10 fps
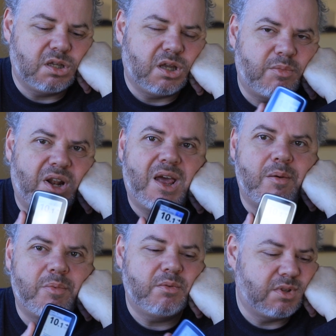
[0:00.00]
I'm not
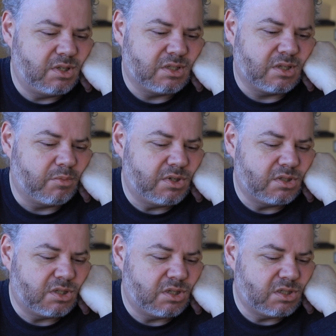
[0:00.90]
happy with these
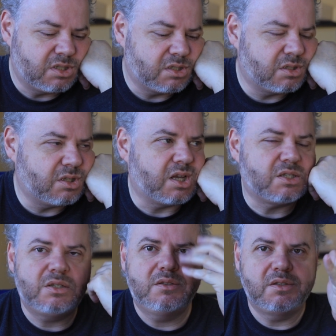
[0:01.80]
numbers and it just
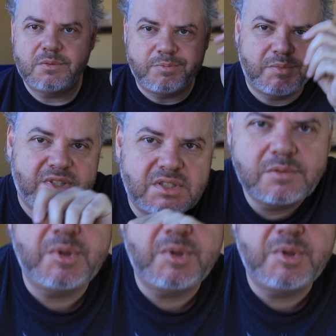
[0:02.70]
pisses